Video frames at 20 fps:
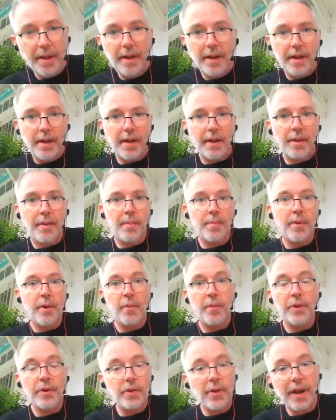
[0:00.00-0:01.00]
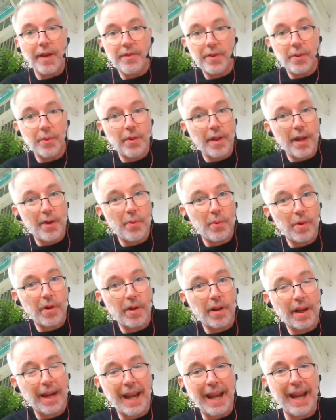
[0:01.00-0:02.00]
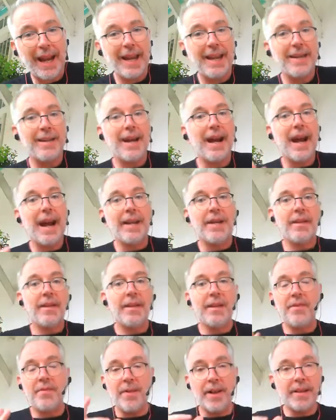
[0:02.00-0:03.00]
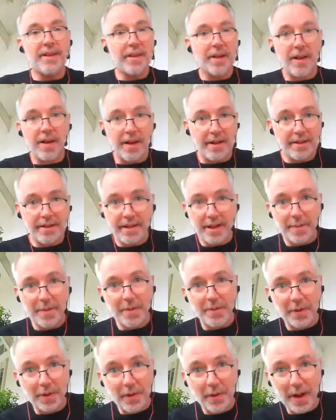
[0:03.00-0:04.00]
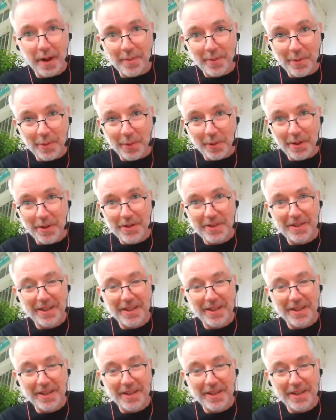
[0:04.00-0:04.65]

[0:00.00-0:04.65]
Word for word: Um, but we do have to do a lot of work, and I didn't invent the concept of a cram course,